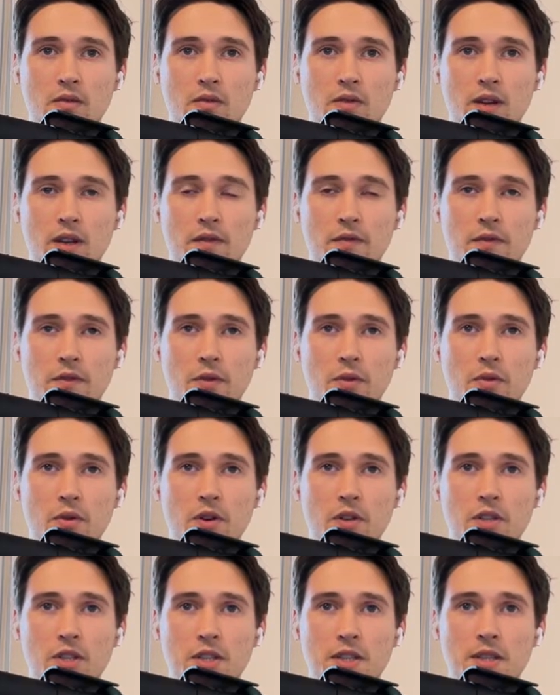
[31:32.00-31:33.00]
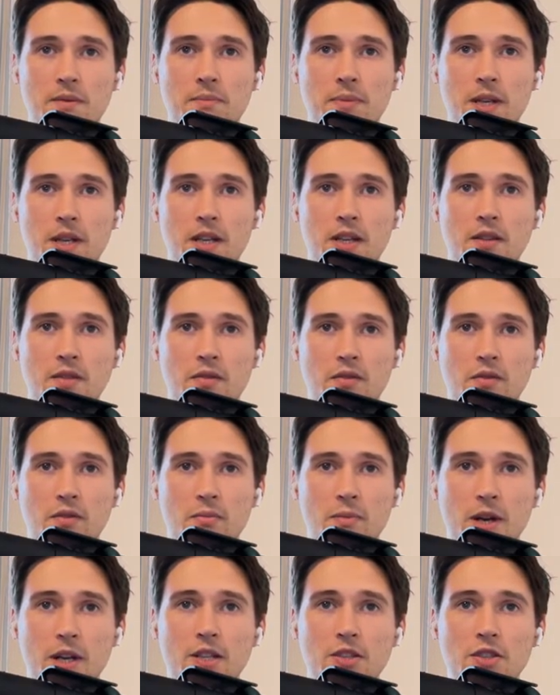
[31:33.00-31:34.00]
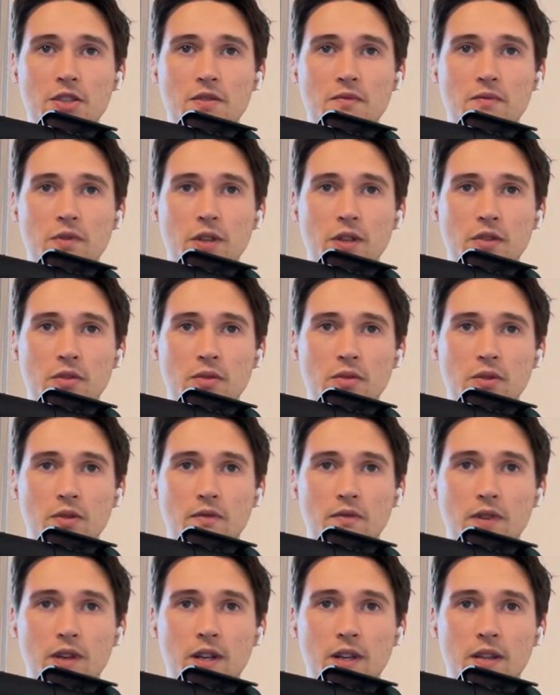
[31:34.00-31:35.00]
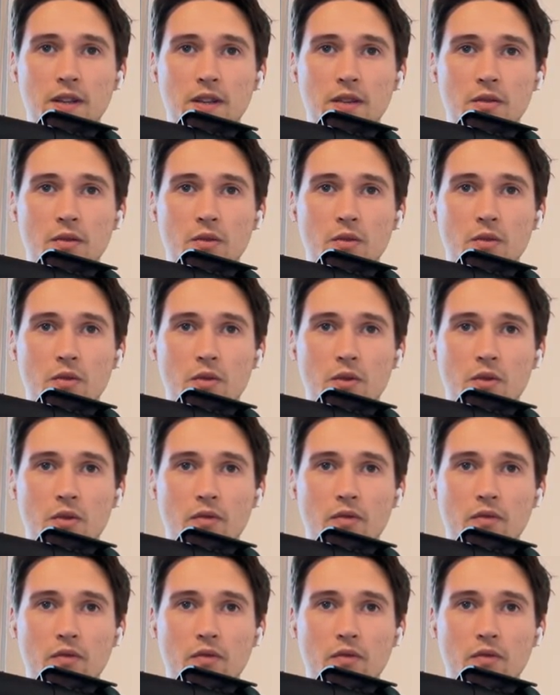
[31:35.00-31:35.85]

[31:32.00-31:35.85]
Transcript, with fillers: if you're just a beginner you might just want to do it with your